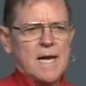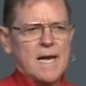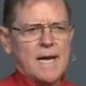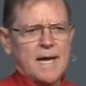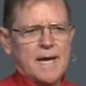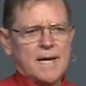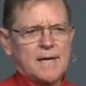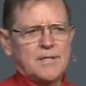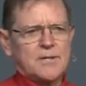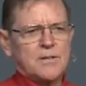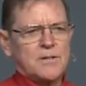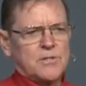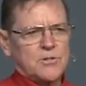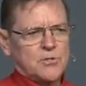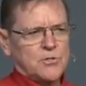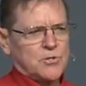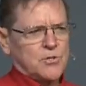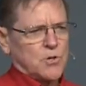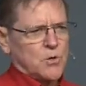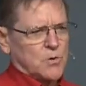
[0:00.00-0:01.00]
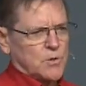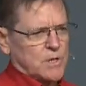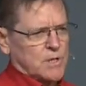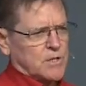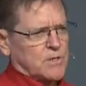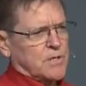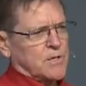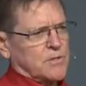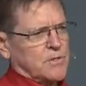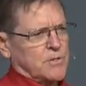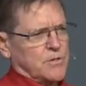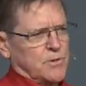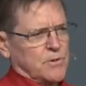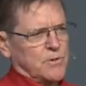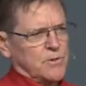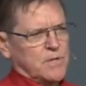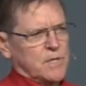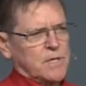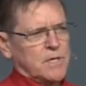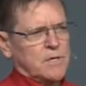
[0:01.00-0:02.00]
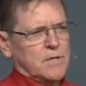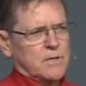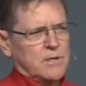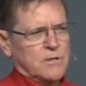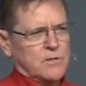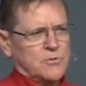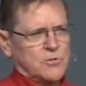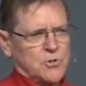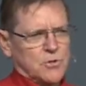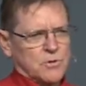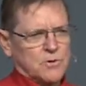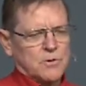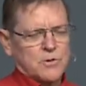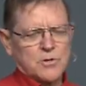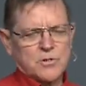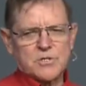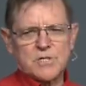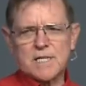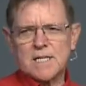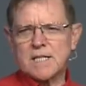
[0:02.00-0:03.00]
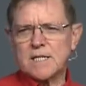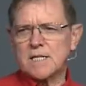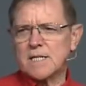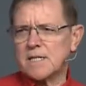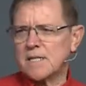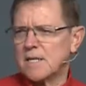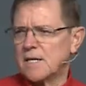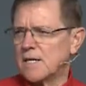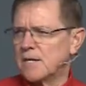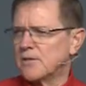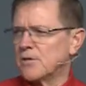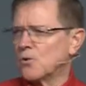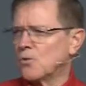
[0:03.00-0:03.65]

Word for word: and showed it to the jurors in the in the